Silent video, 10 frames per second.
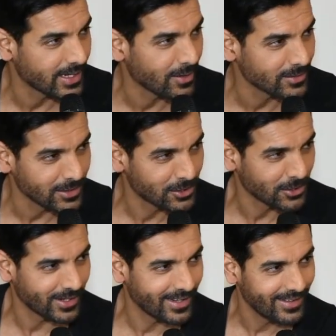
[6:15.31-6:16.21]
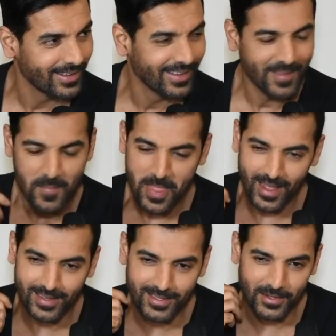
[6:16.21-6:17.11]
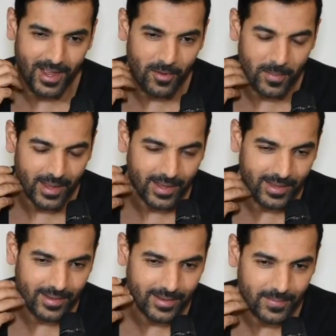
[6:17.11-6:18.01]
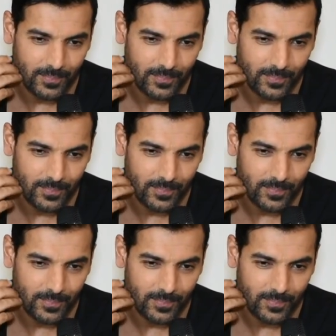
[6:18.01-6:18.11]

And I wasn't sure as to how my,